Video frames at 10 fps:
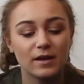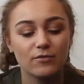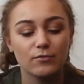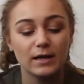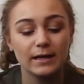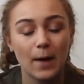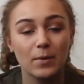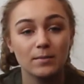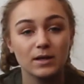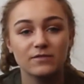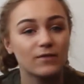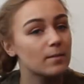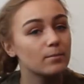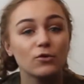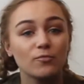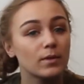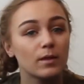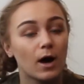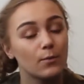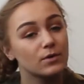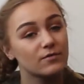is really helping me to find movement that I would